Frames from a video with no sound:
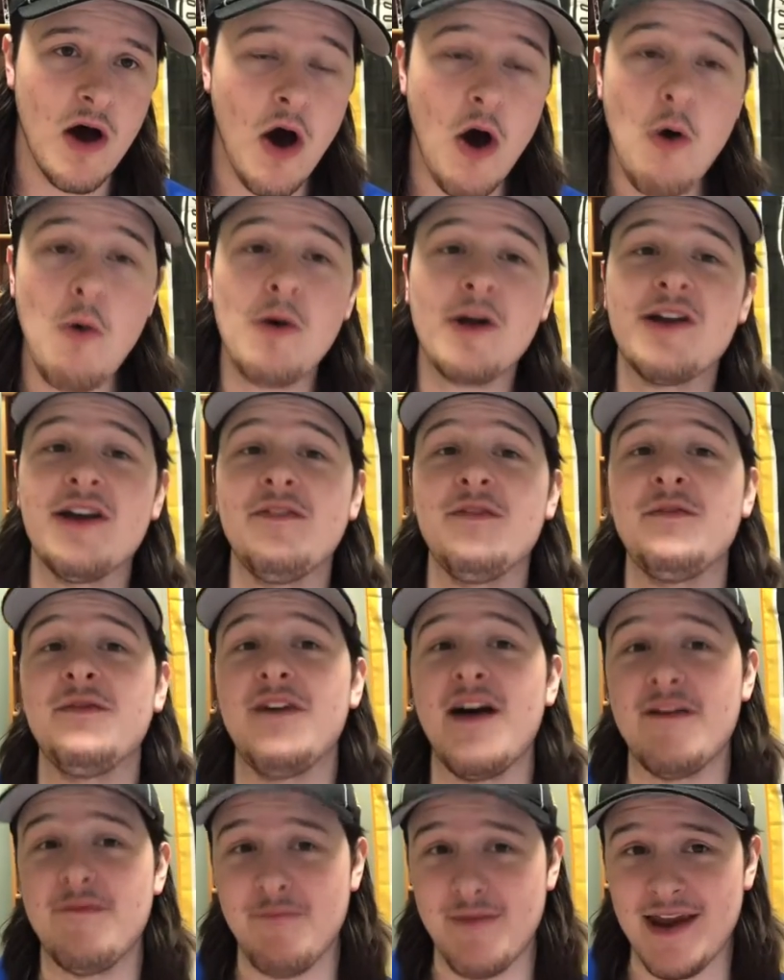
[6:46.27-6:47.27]
Oh, or give him
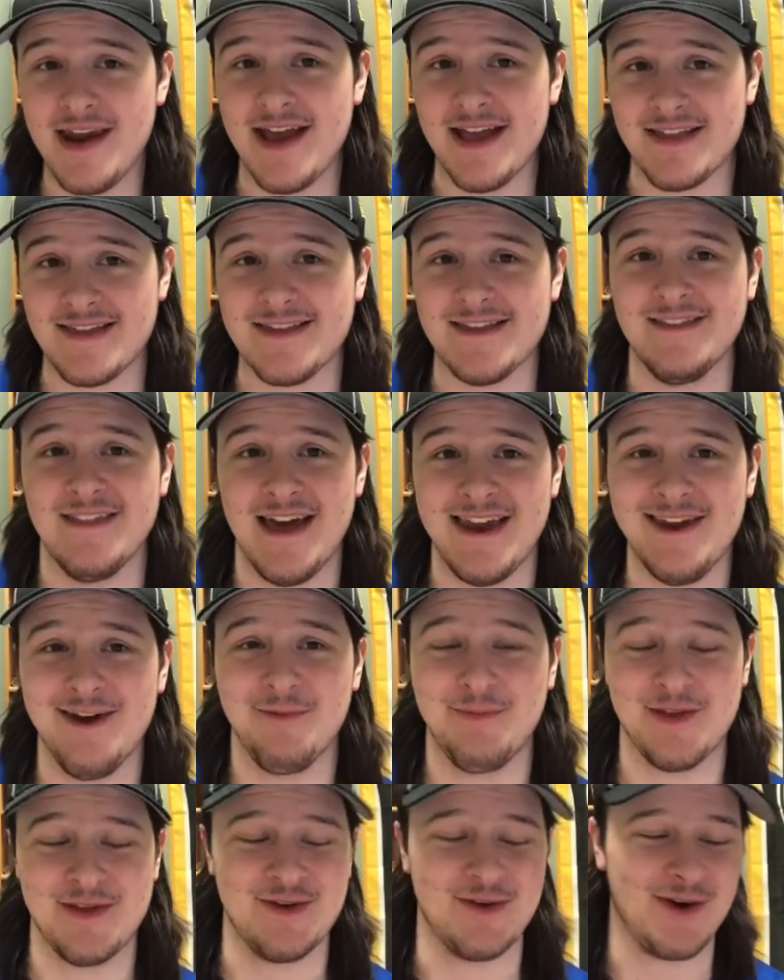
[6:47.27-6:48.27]
five minutes, and then
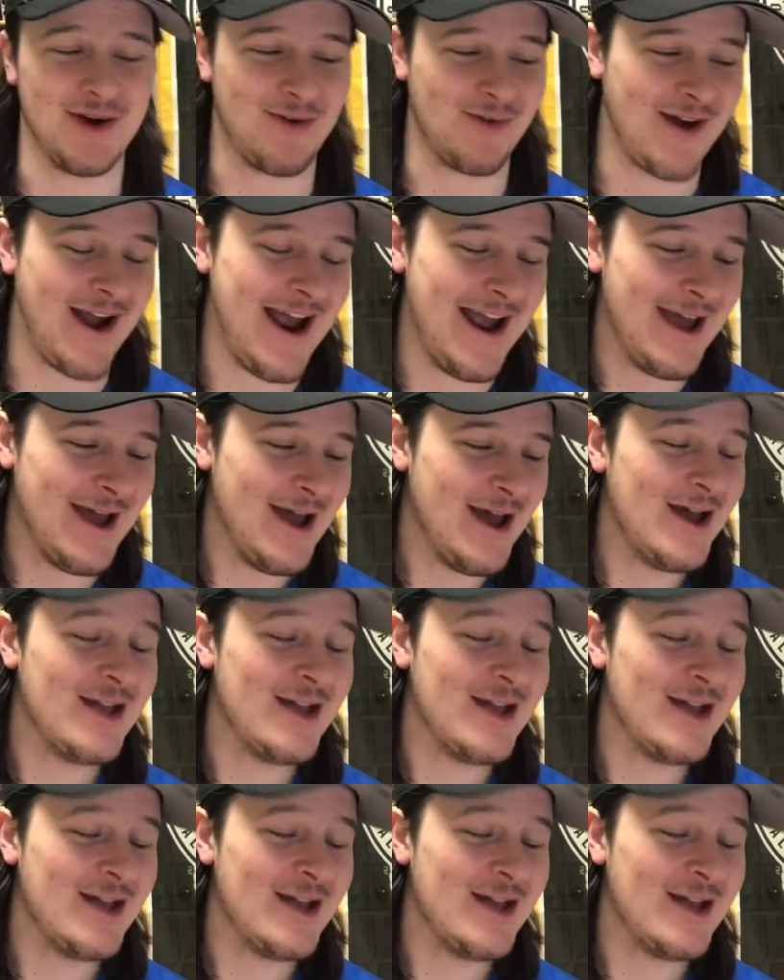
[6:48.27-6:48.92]
he'll be doing great.